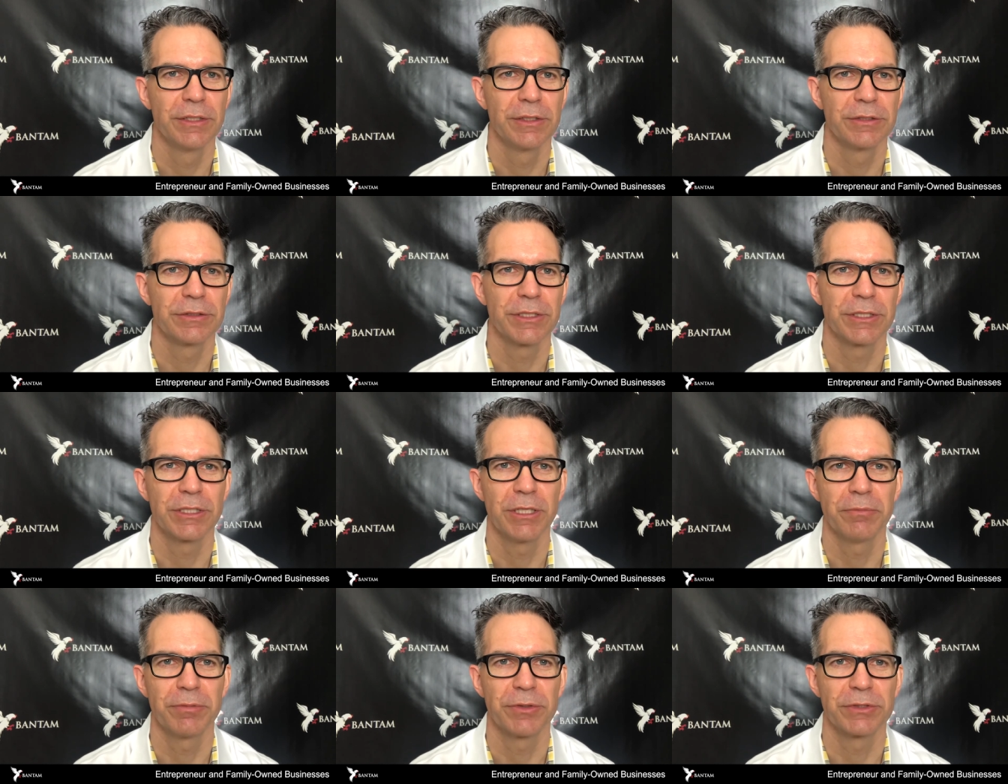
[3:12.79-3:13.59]

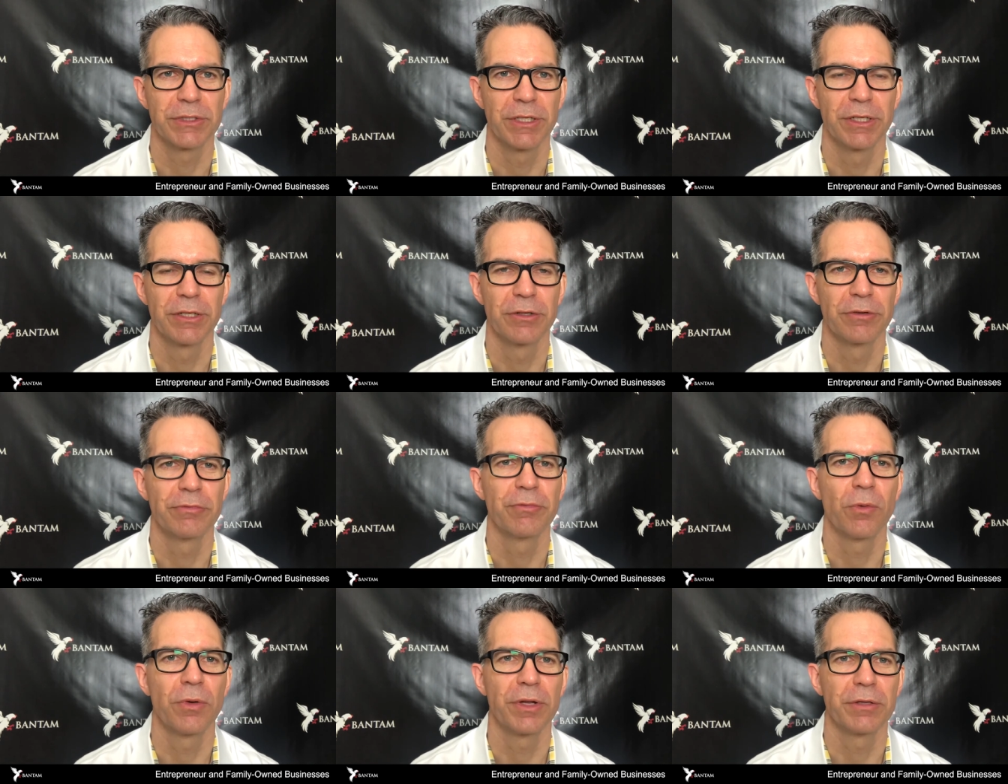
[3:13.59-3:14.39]

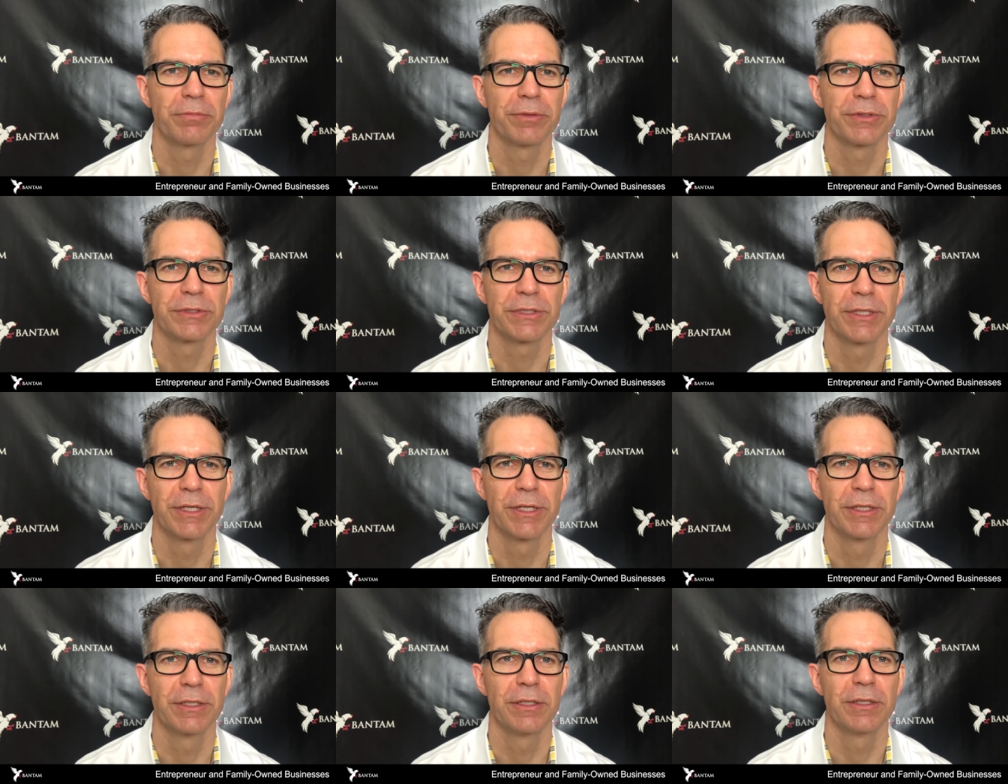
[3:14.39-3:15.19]
60% or
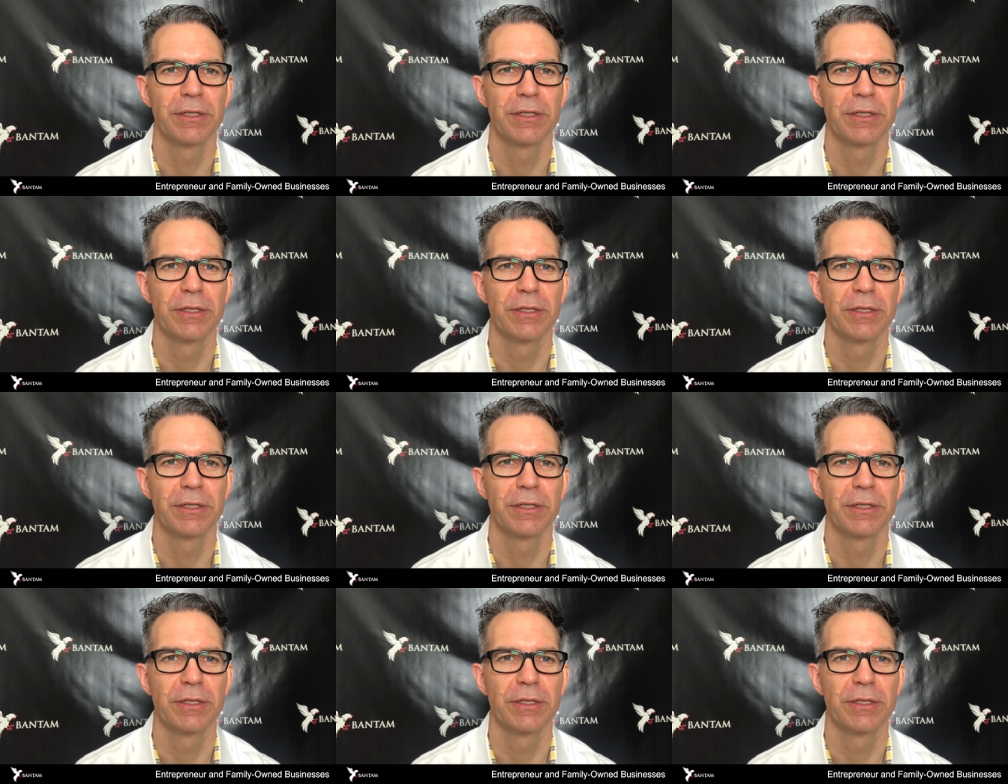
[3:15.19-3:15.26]
40%,